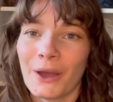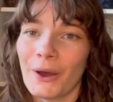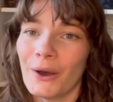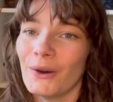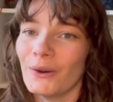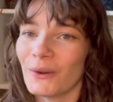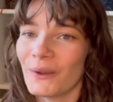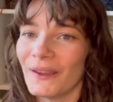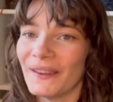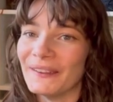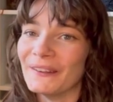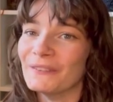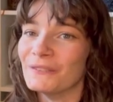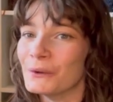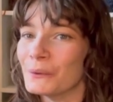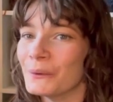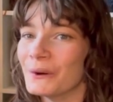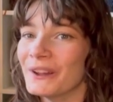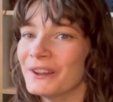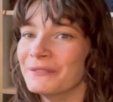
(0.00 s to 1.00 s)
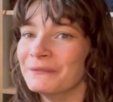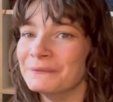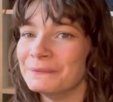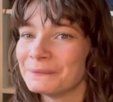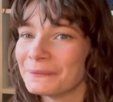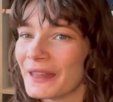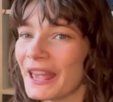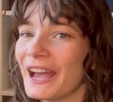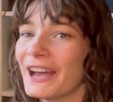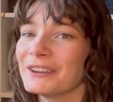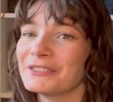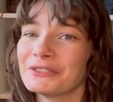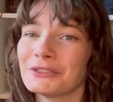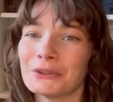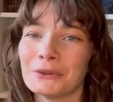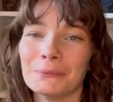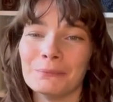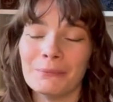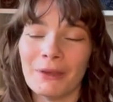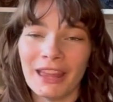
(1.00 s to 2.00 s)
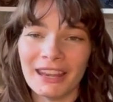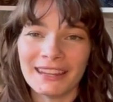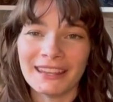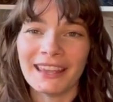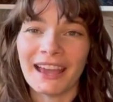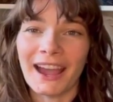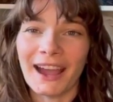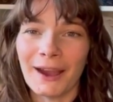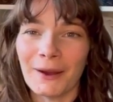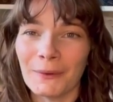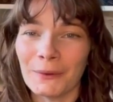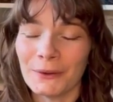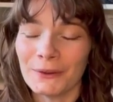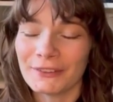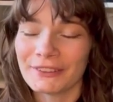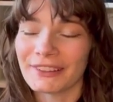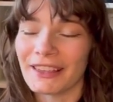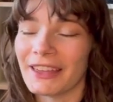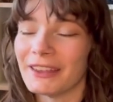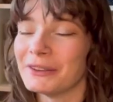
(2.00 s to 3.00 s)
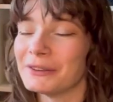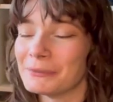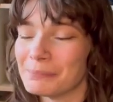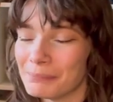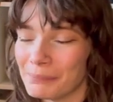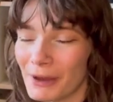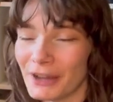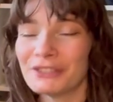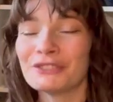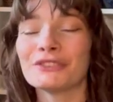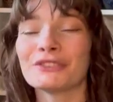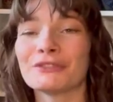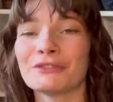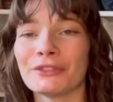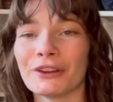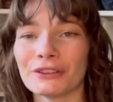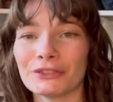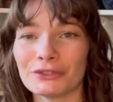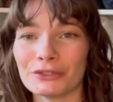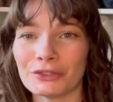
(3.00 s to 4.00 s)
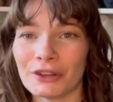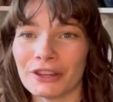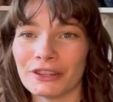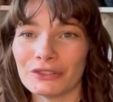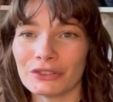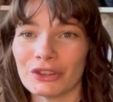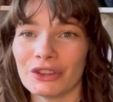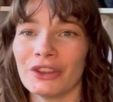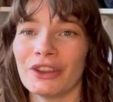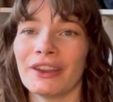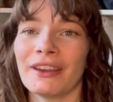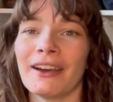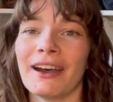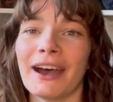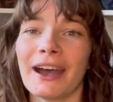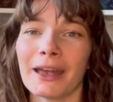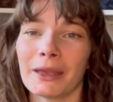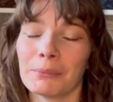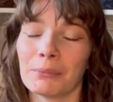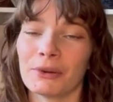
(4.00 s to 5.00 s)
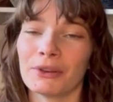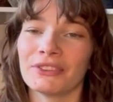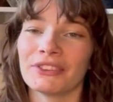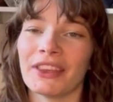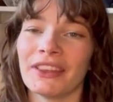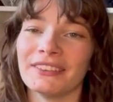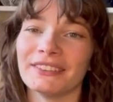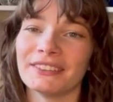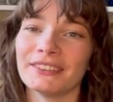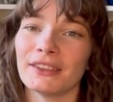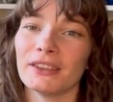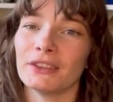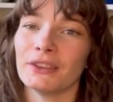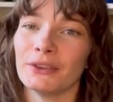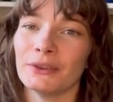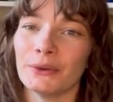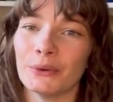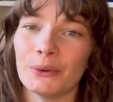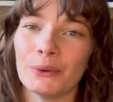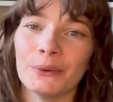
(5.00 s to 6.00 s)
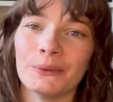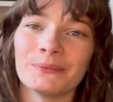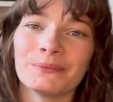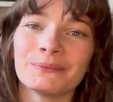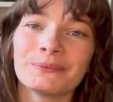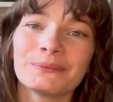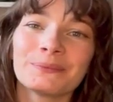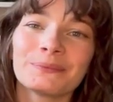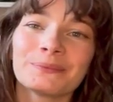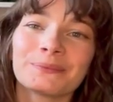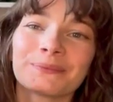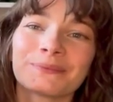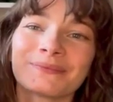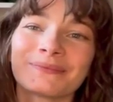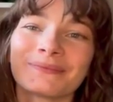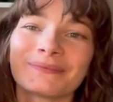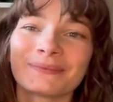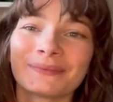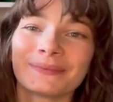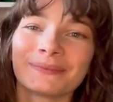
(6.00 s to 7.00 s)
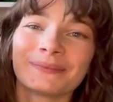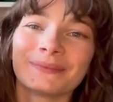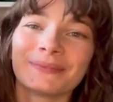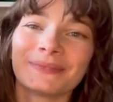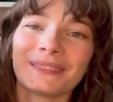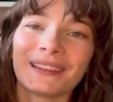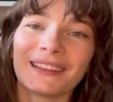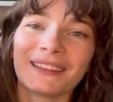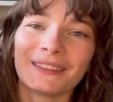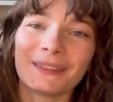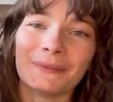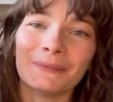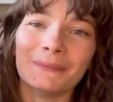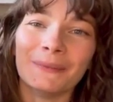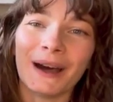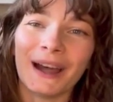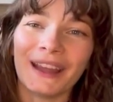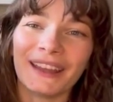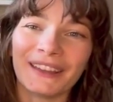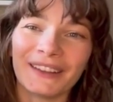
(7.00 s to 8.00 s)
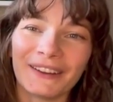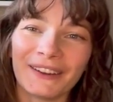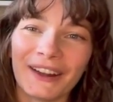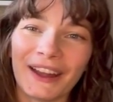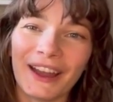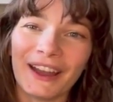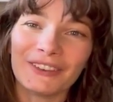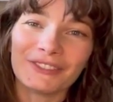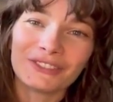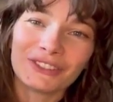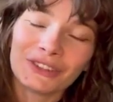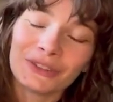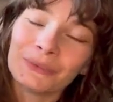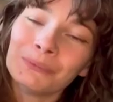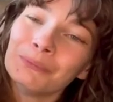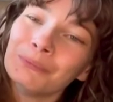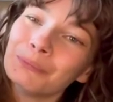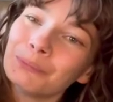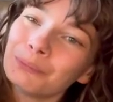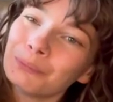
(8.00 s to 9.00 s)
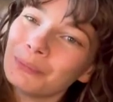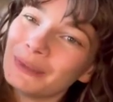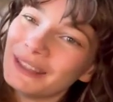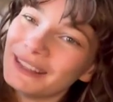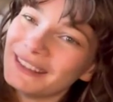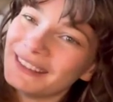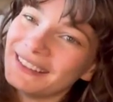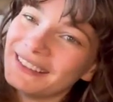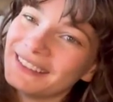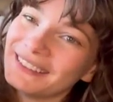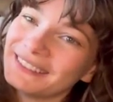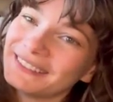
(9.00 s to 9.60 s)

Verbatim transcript: Okay, everyone. After many hours and much frustration, I present to you the Minecraft Bee.